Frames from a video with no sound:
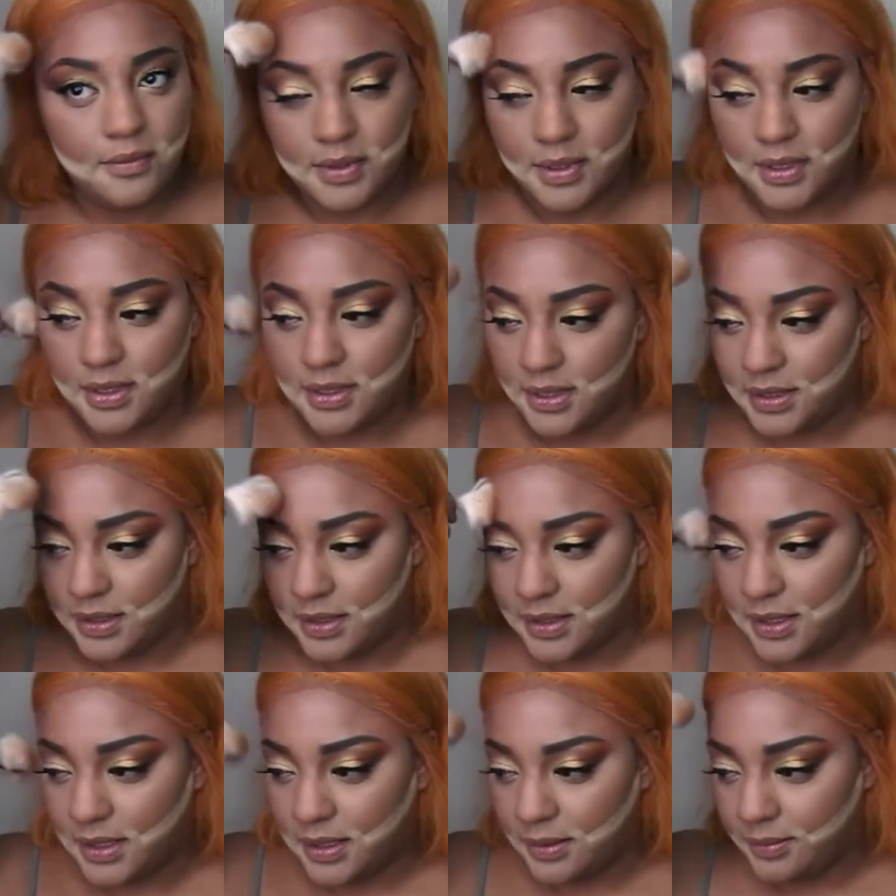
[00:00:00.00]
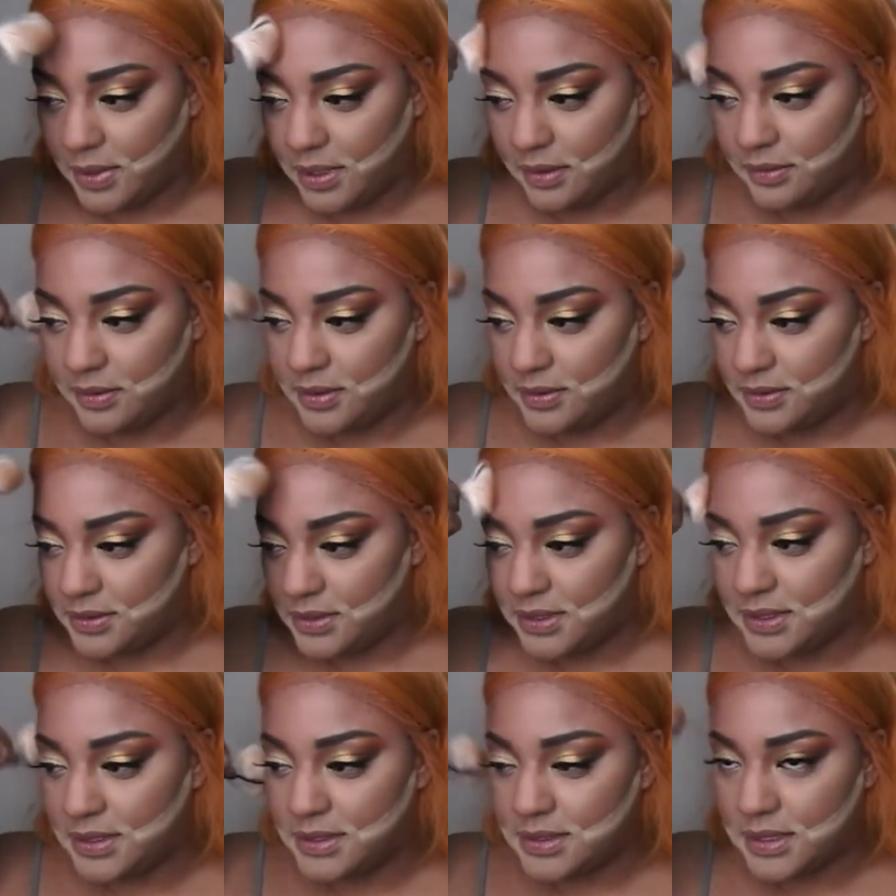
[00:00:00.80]
didn't think about
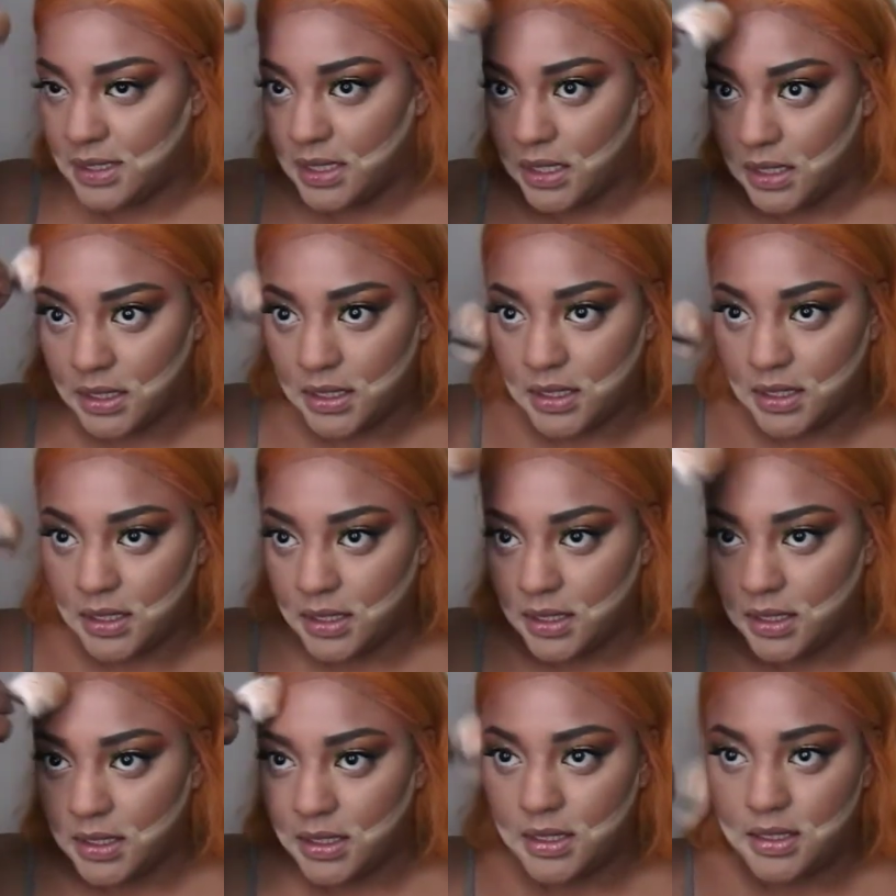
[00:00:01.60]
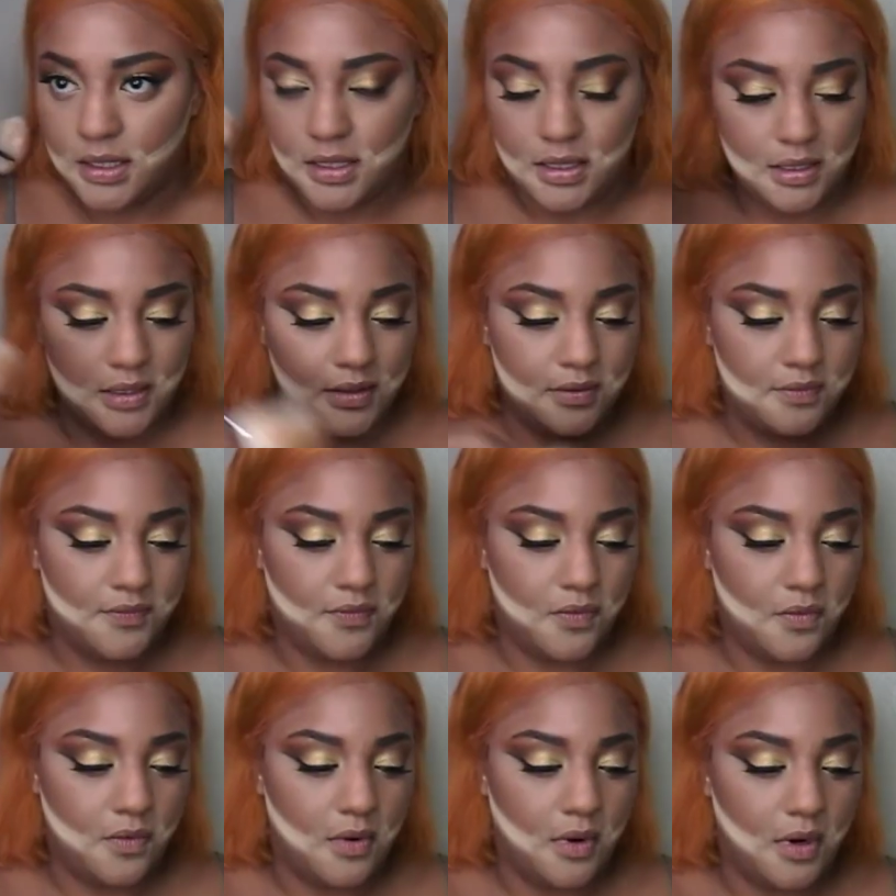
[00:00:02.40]
using this color
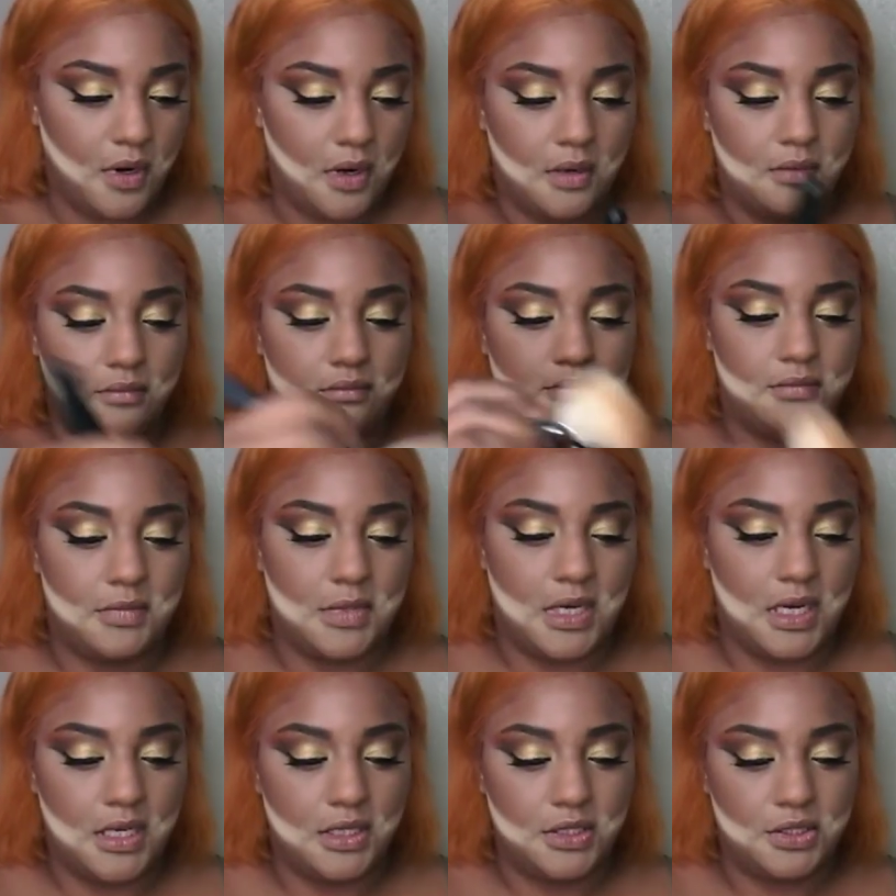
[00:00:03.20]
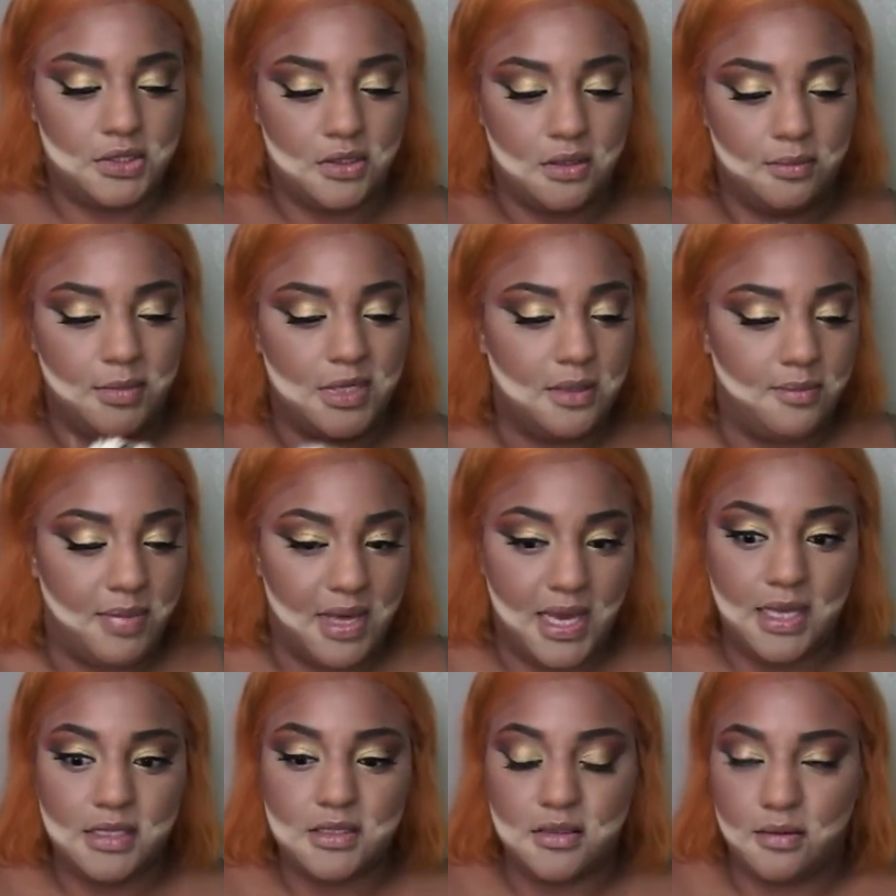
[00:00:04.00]
for contour. I mean, the
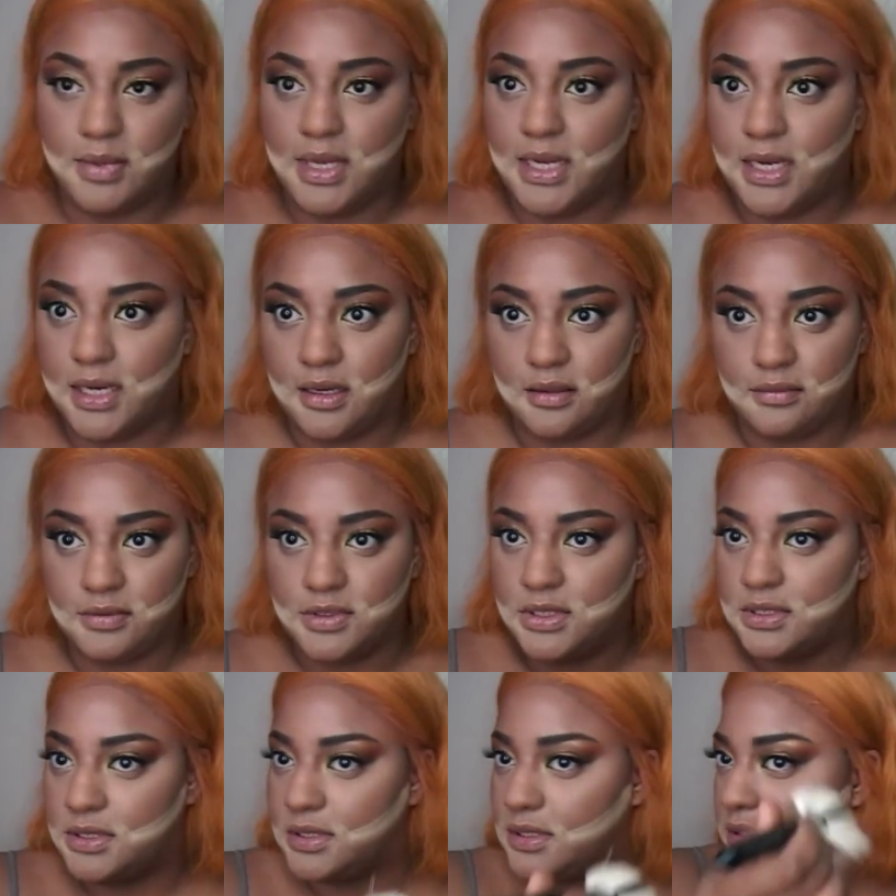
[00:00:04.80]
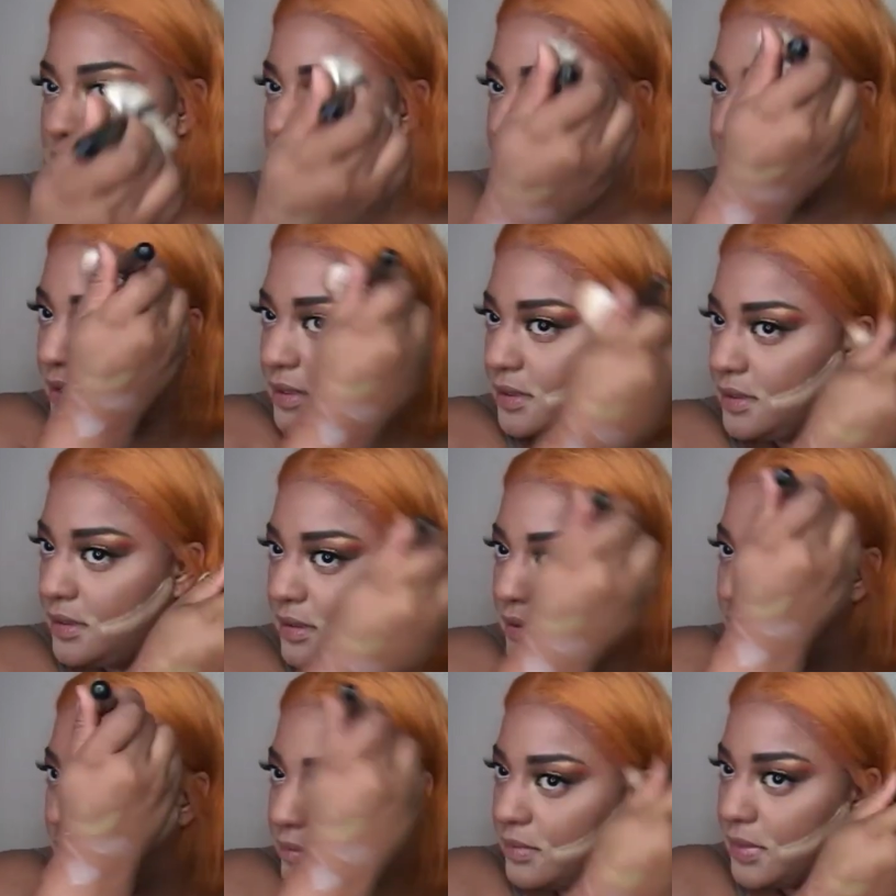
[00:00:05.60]
pans are big enough, Jesus.
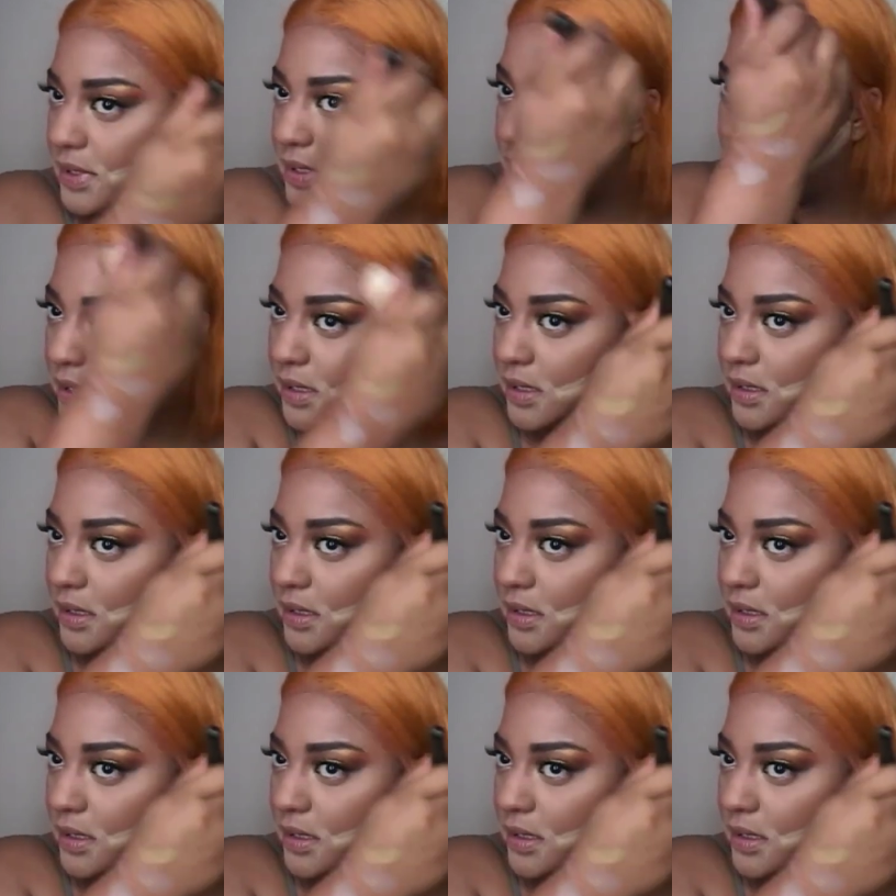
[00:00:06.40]
But